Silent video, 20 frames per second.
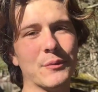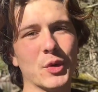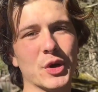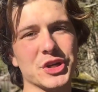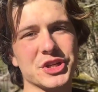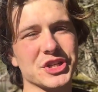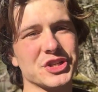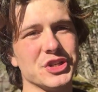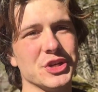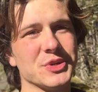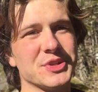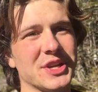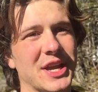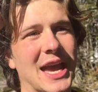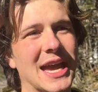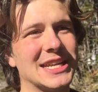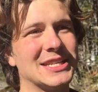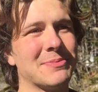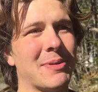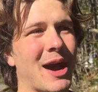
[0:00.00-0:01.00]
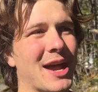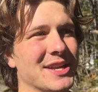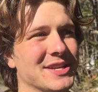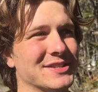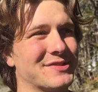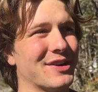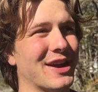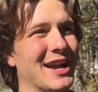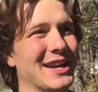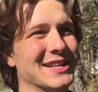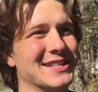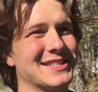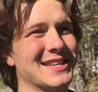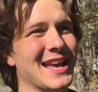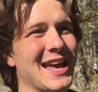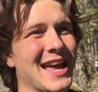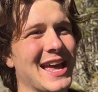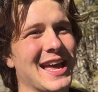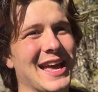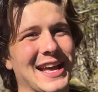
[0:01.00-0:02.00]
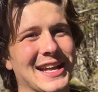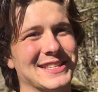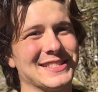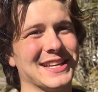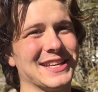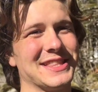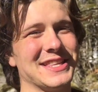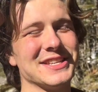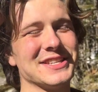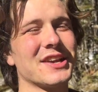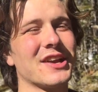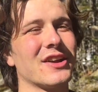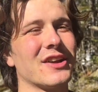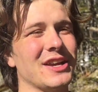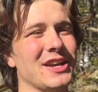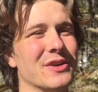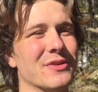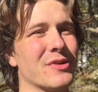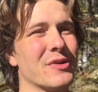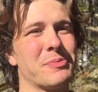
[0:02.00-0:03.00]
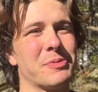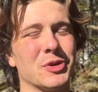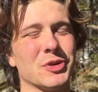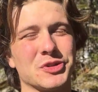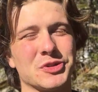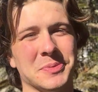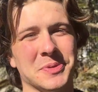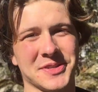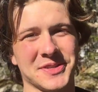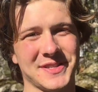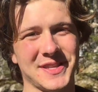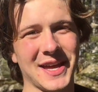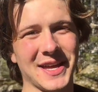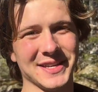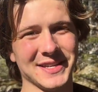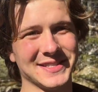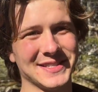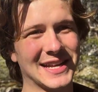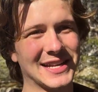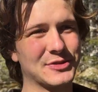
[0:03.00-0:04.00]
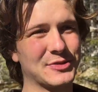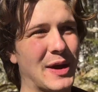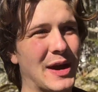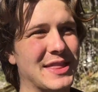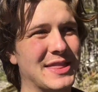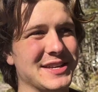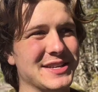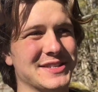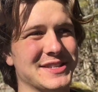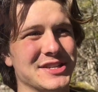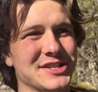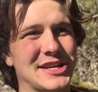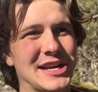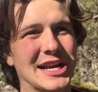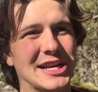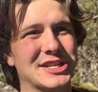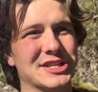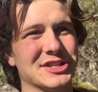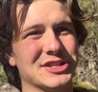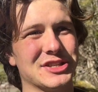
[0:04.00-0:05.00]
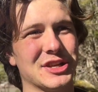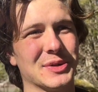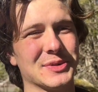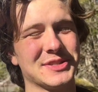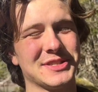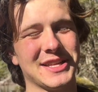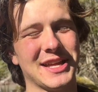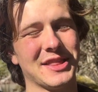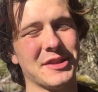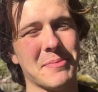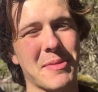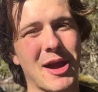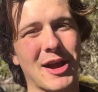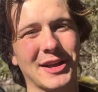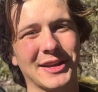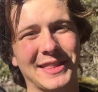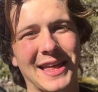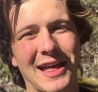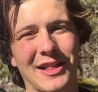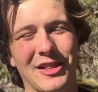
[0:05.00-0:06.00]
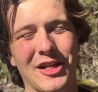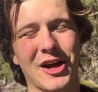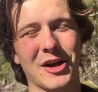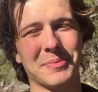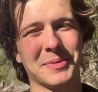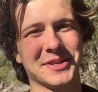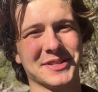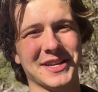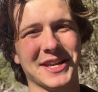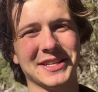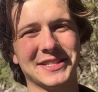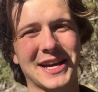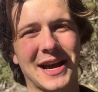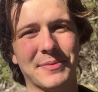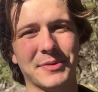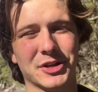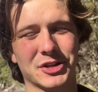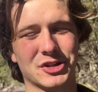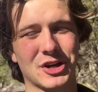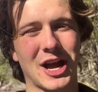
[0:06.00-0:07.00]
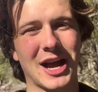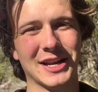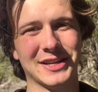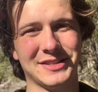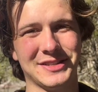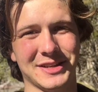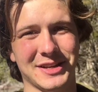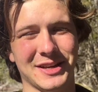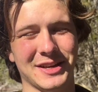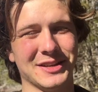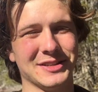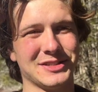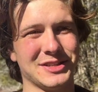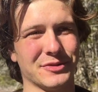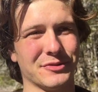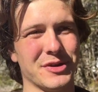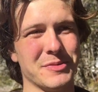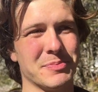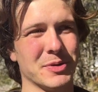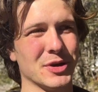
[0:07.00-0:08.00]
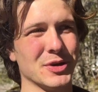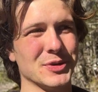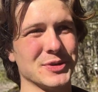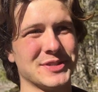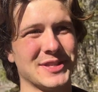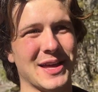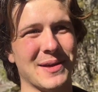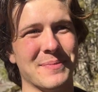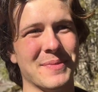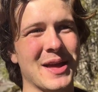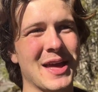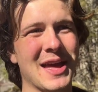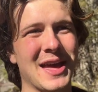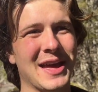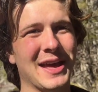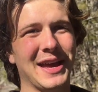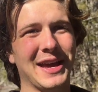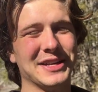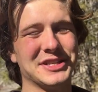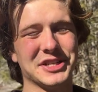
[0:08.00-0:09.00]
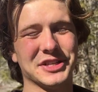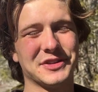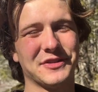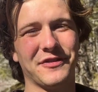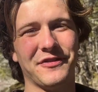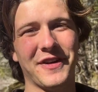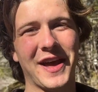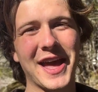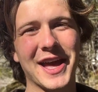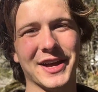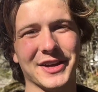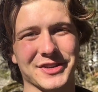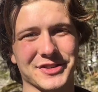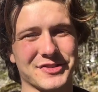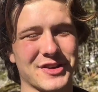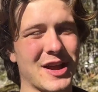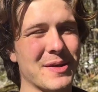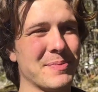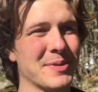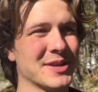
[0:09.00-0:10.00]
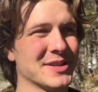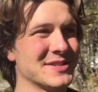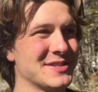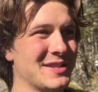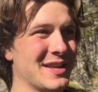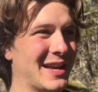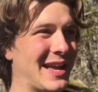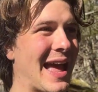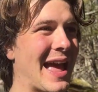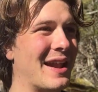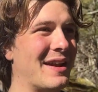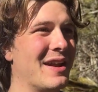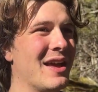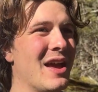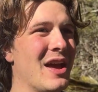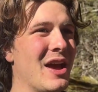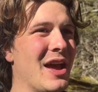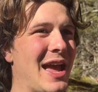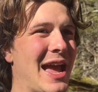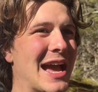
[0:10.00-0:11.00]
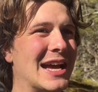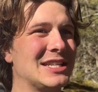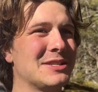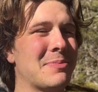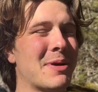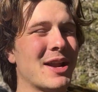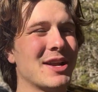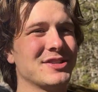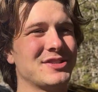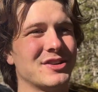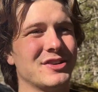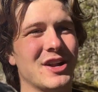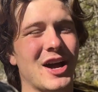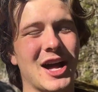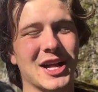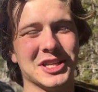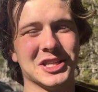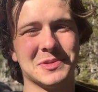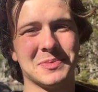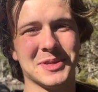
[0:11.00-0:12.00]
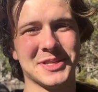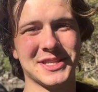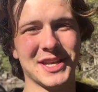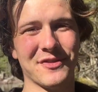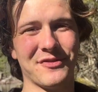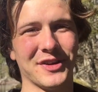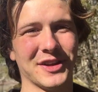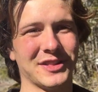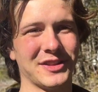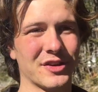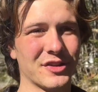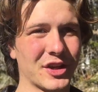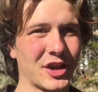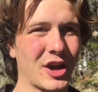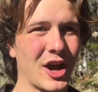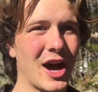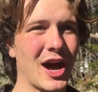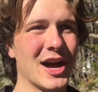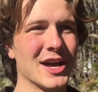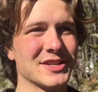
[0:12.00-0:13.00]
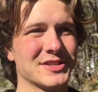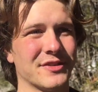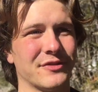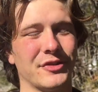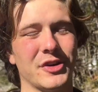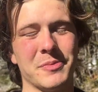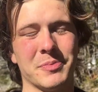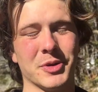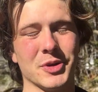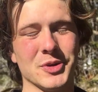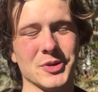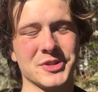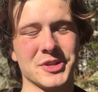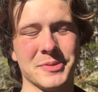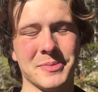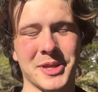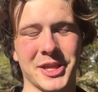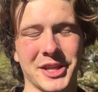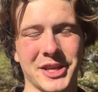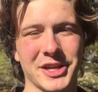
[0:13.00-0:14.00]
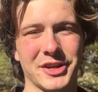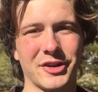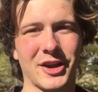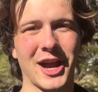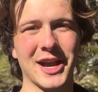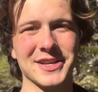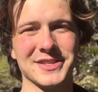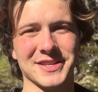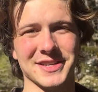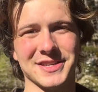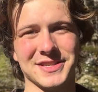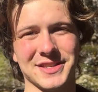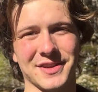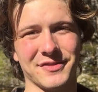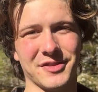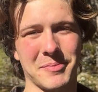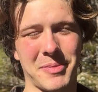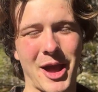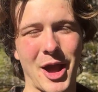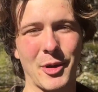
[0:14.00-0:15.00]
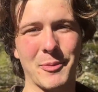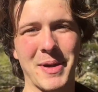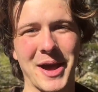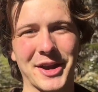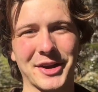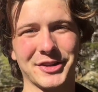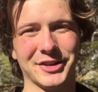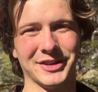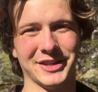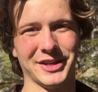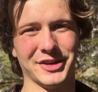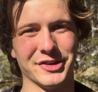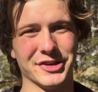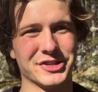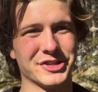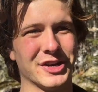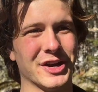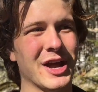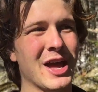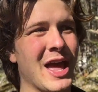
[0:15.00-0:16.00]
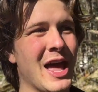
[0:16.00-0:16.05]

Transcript: we're just using antibodies, right? It's like these are irreproducible studies. That's why these injections don't stay on the market that long, because anytime they're tried to reproduce them, it just fails, right? Because again, antibodies are non-specific. They're the cause of reproducibility crisis of the biomedical literature.